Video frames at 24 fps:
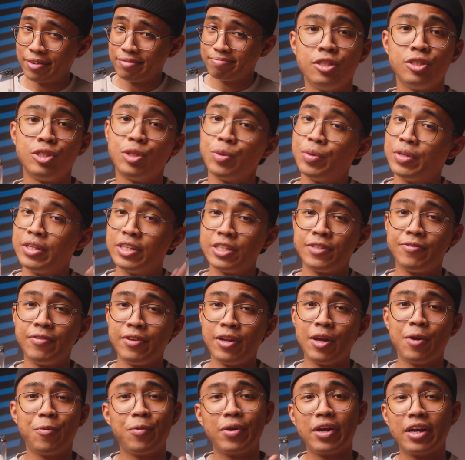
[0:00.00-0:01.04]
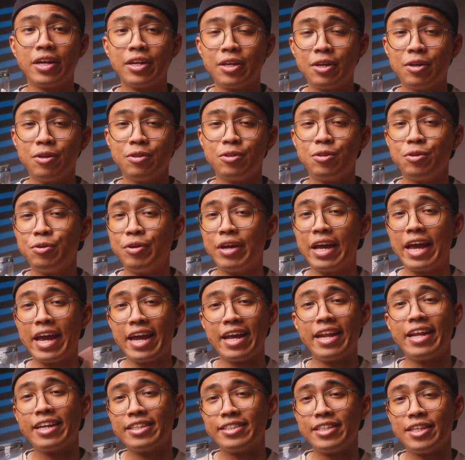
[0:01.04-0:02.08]
So in this video, we're going to go through
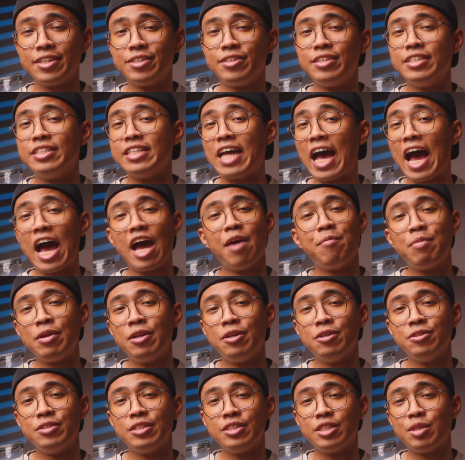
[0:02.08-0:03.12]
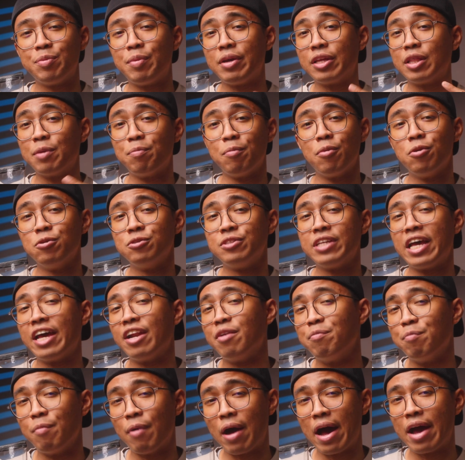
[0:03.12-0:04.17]
8 accessories I've been using to make the most out of
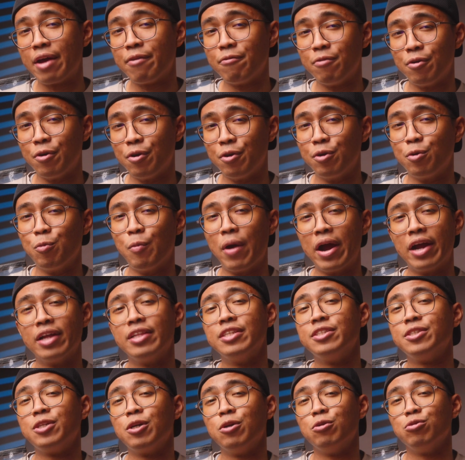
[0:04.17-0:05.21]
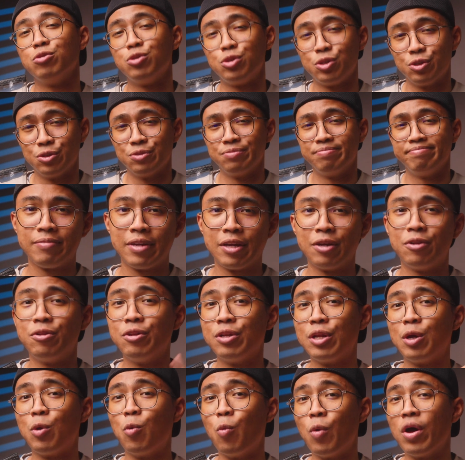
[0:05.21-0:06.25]
my Rode Wireless Go 2,
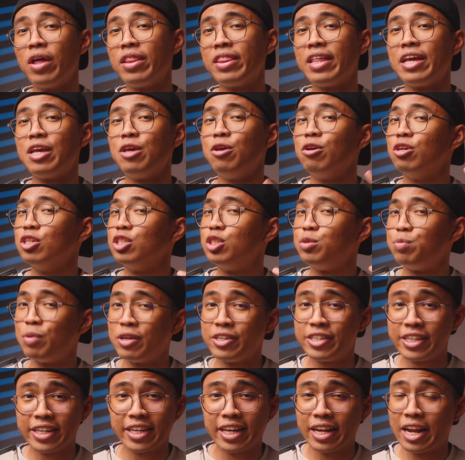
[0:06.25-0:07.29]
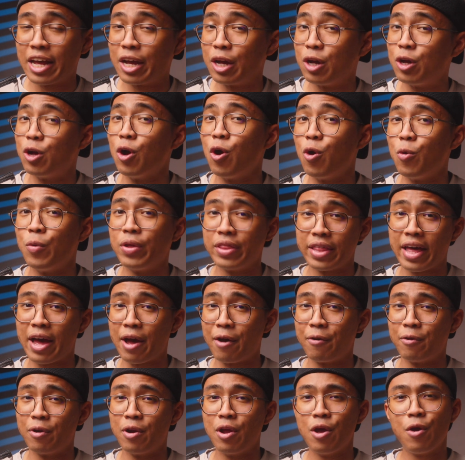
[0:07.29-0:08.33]
including one that you especially cannot go
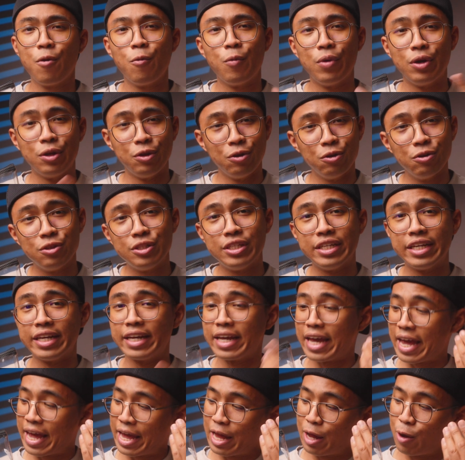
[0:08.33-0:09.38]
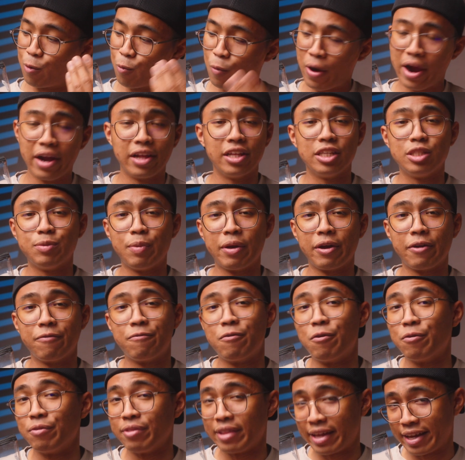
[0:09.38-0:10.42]
without when using a wireless
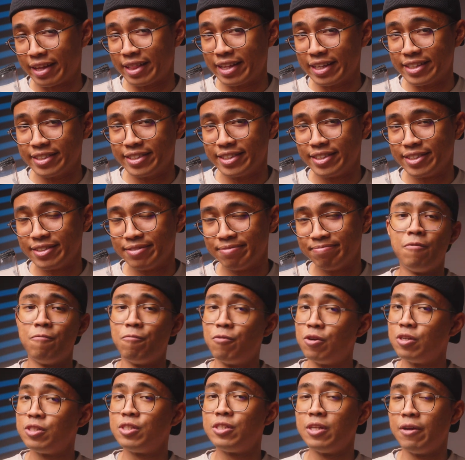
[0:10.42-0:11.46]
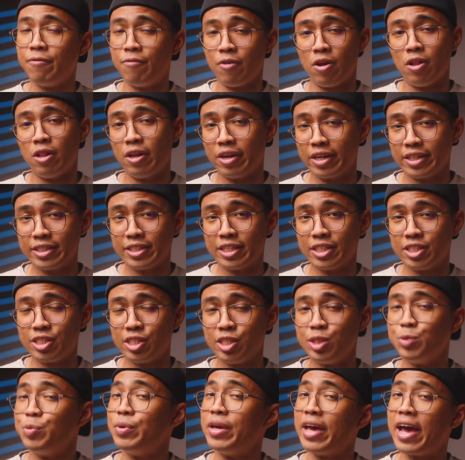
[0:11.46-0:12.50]
microphone like this. First of all our
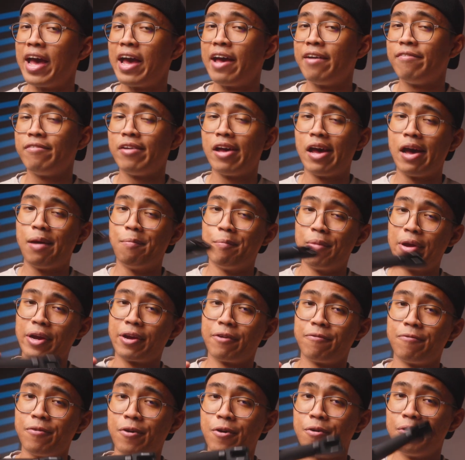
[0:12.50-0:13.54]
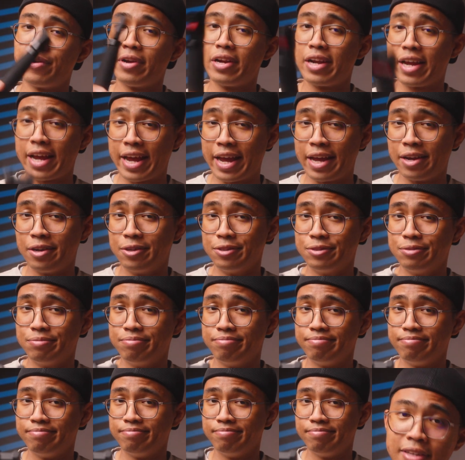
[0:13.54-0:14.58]
accessories, we have a microphone handle.
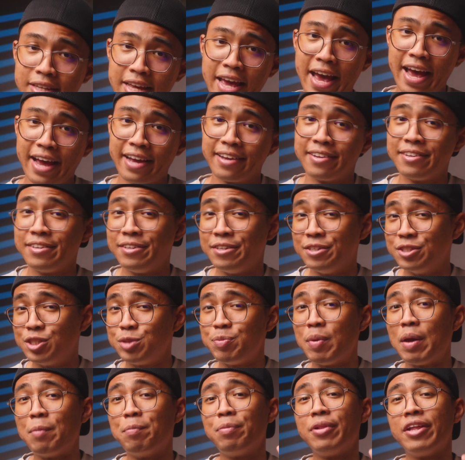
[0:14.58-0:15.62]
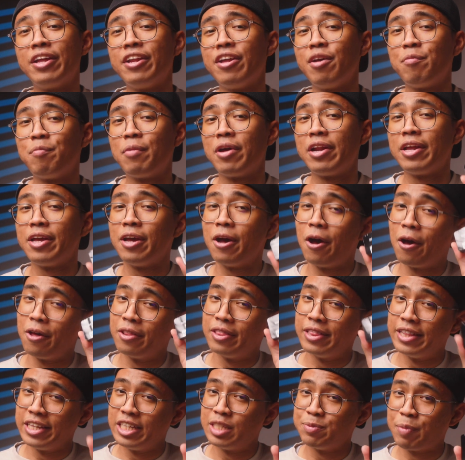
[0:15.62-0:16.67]
Yeah, you spent plenty of money on
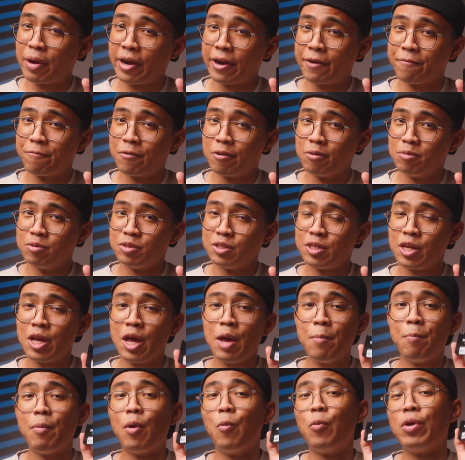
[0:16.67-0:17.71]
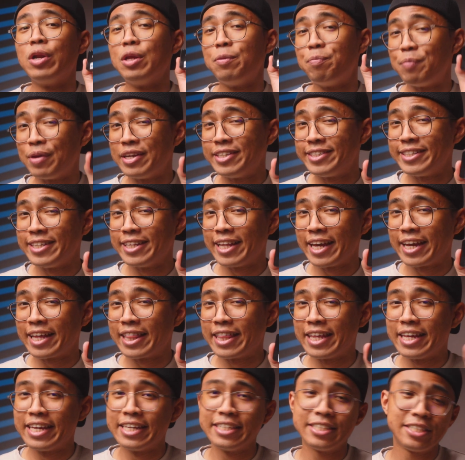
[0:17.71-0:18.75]
these microphones, but when you pinch it like
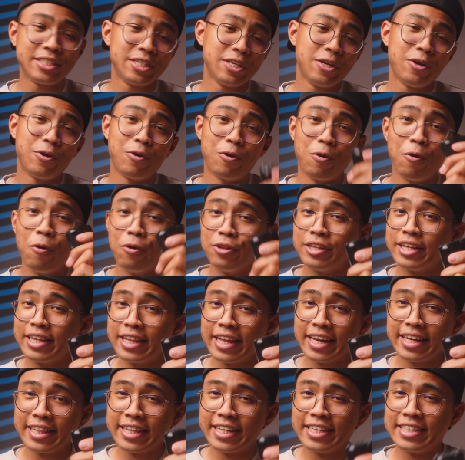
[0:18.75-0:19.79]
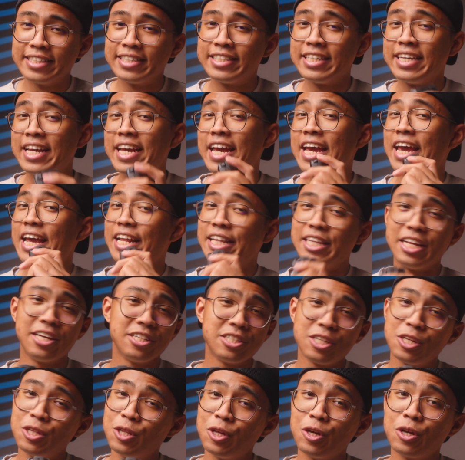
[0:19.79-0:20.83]
this or hold it like this, it
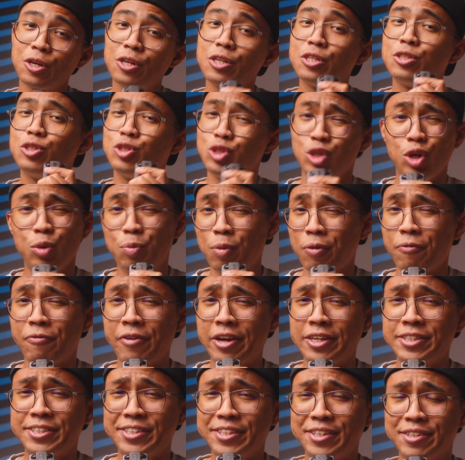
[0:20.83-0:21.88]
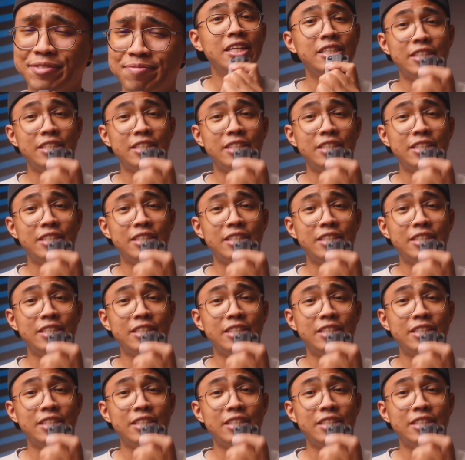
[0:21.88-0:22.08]
doesn't look too professional.